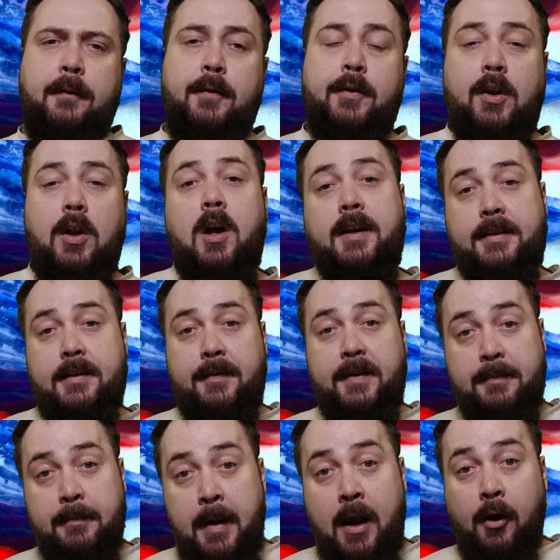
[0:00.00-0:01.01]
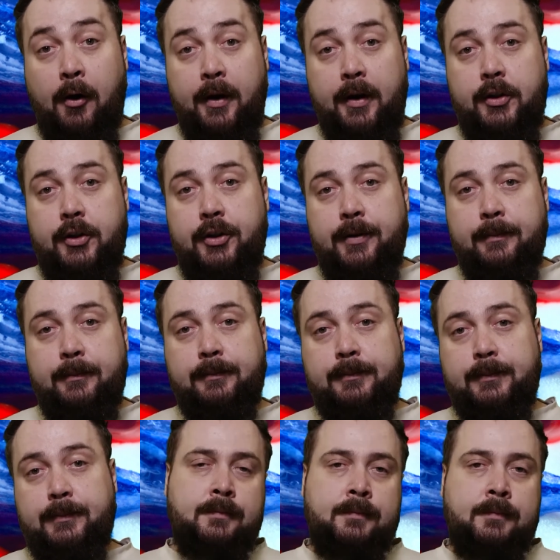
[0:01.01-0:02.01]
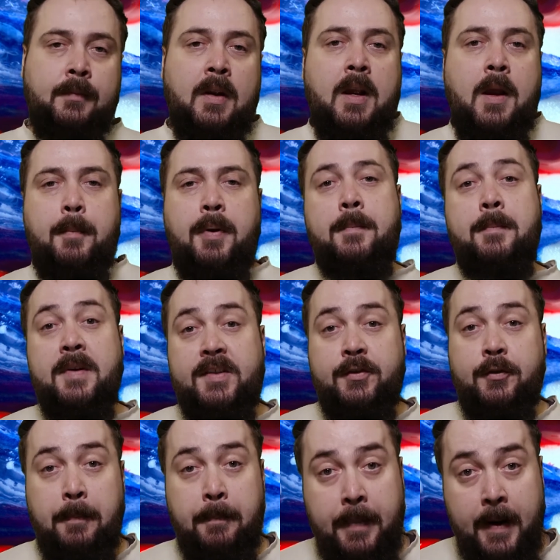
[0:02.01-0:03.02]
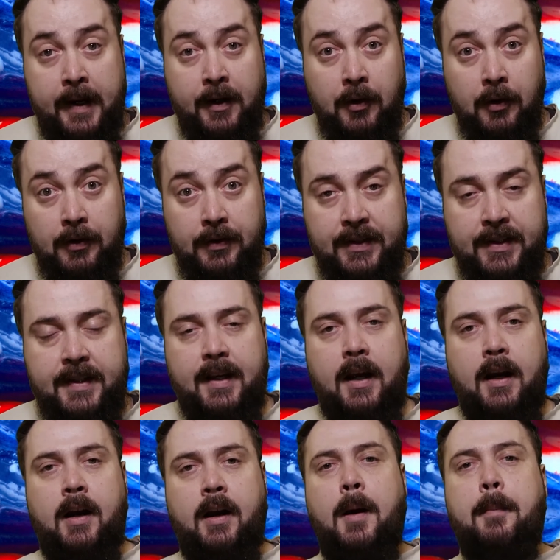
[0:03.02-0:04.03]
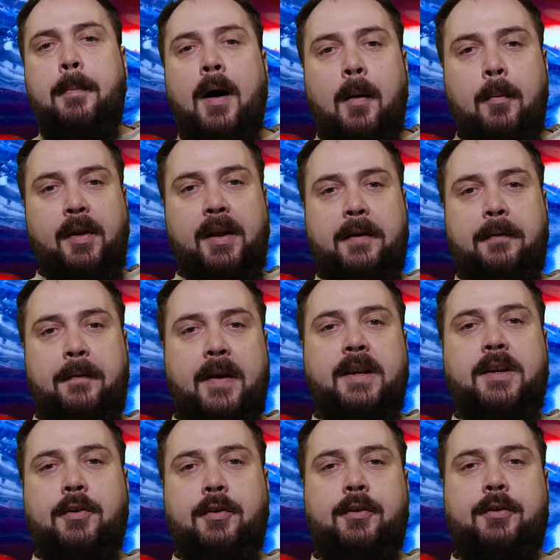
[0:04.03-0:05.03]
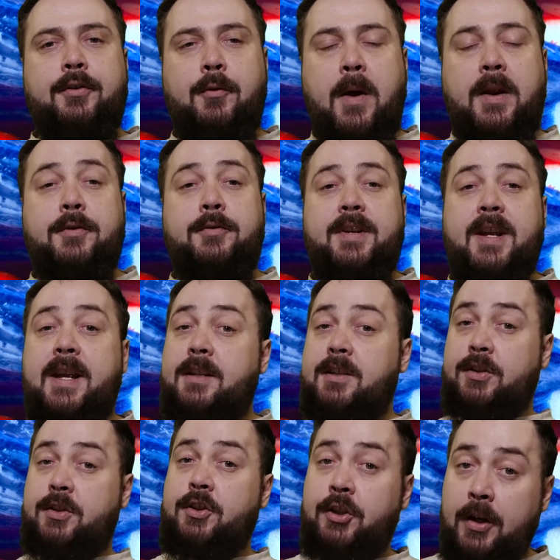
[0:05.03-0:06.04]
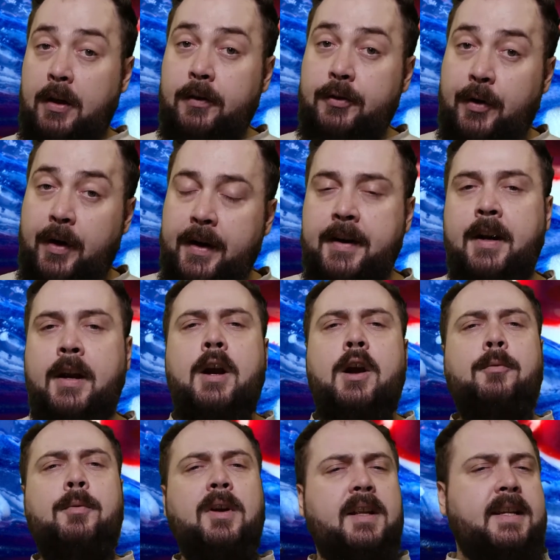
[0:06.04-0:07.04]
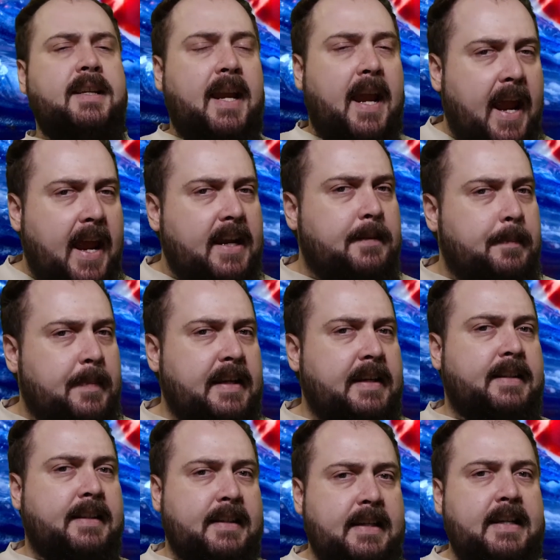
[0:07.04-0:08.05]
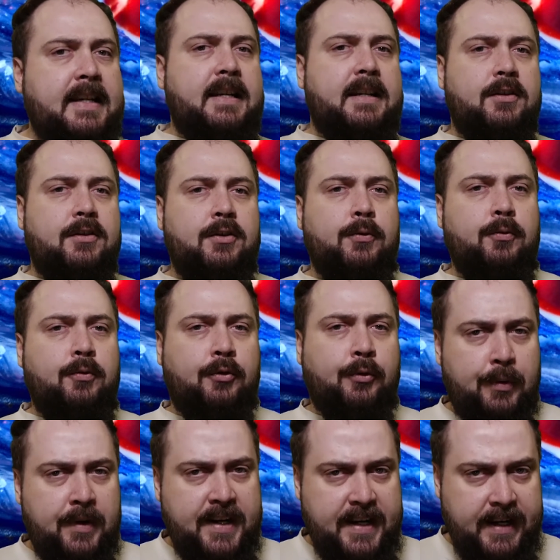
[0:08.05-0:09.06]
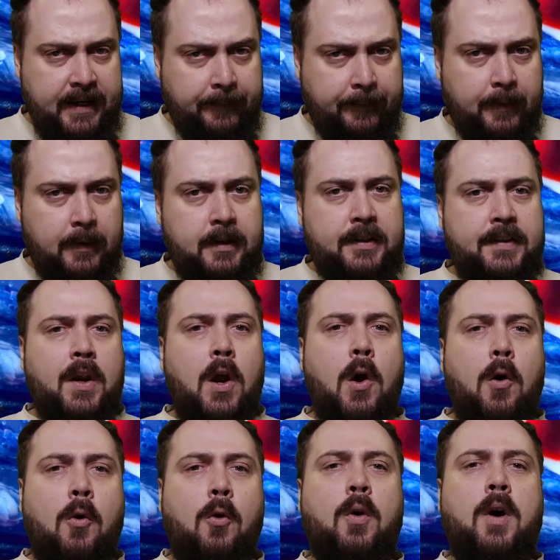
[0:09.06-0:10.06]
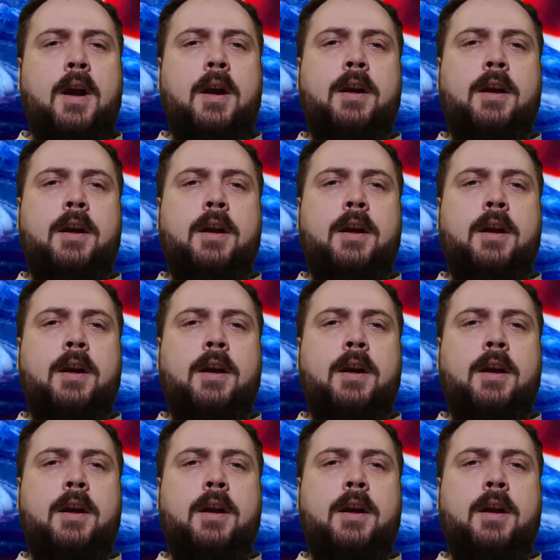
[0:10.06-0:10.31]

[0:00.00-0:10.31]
for the loss of his marriage. But Mr. Pickles, uh, a public figure who entertains children, really can't be seen to grieve. So